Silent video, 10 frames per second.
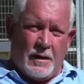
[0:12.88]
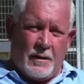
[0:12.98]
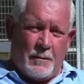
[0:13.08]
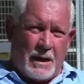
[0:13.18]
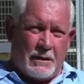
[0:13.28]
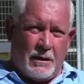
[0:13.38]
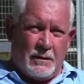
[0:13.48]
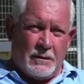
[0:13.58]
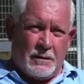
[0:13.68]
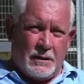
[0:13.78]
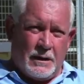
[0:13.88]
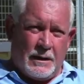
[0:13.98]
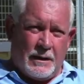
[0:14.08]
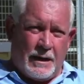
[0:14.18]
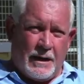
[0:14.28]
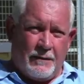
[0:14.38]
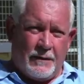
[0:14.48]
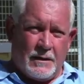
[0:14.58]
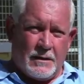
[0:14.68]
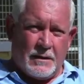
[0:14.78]
The background I
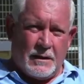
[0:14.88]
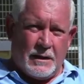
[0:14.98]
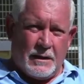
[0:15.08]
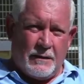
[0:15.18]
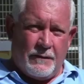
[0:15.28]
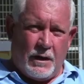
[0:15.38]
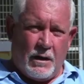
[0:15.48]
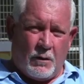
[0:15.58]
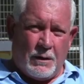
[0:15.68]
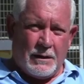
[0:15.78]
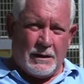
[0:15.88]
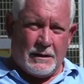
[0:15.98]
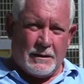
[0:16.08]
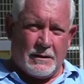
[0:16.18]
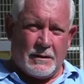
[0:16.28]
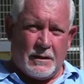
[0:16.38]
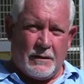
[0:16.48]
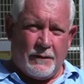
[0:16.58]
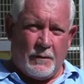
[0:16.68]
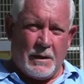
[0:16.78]
have is a very long one. It's
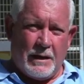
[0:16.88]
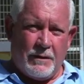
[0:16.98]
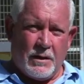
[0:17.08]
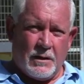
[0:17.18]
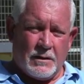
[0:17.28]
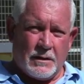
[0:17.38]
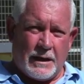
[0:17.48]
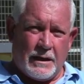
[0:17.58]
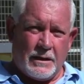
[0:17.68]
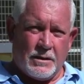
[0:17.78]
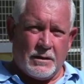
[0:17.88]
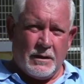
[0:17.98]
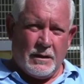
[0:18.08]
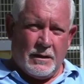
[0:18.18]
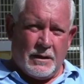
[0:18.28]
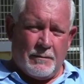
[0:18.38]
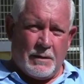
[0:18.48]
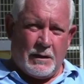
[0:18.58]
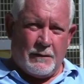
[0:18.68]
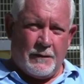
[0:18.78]
from 11 years age.
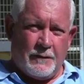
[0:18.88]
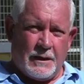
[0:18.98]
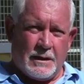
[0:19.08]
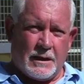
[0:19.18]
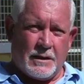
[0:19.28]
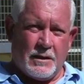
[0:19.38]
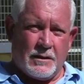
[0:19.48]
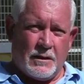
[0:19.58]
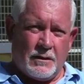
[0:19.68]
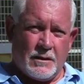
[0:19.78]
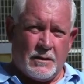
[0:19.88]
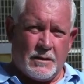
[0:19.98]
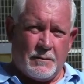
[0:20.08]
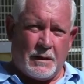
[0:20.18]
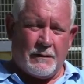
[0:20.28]
I'm now 56 years old, so it's